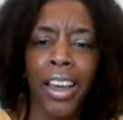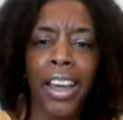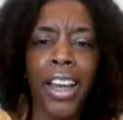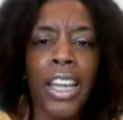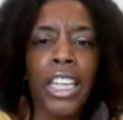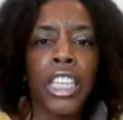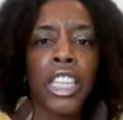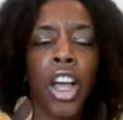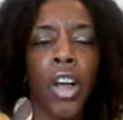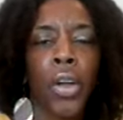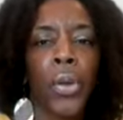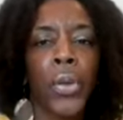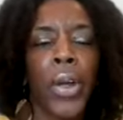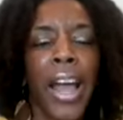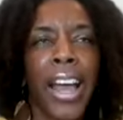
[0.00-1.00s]

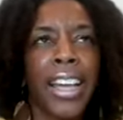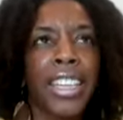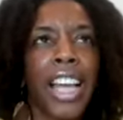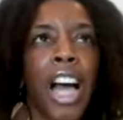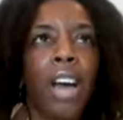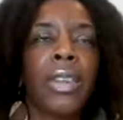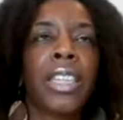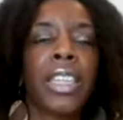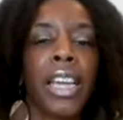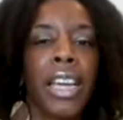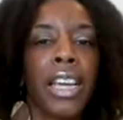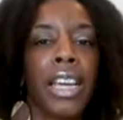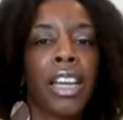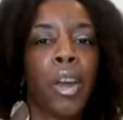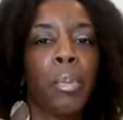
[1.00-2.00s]
So as I was
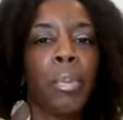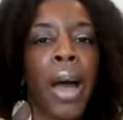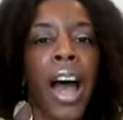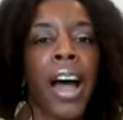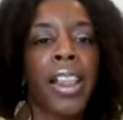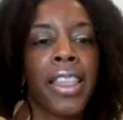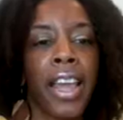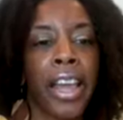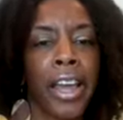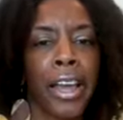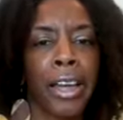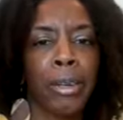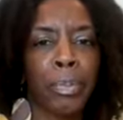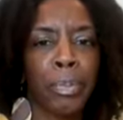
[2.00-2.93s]
thinking about that,